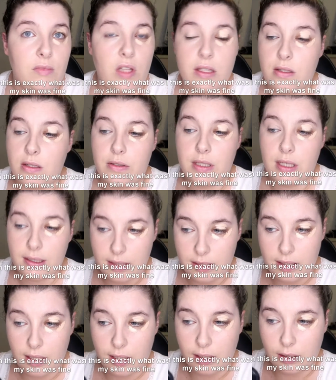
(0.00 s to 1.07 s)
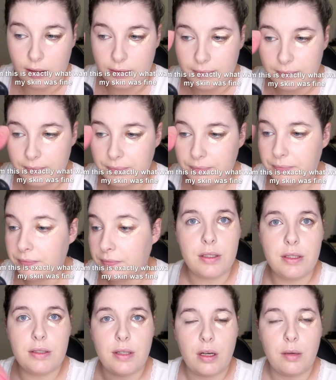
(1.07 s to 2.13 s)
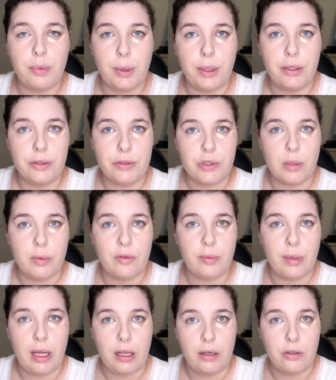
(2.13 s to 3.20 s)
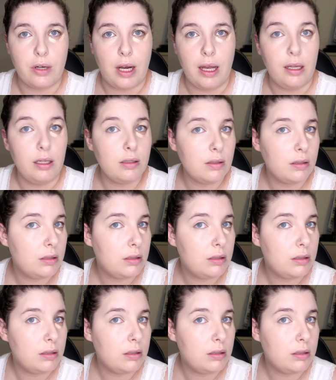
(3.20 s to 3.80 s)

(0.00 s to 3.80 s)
It's hard to tell. It's done a pretty good job of my under eye.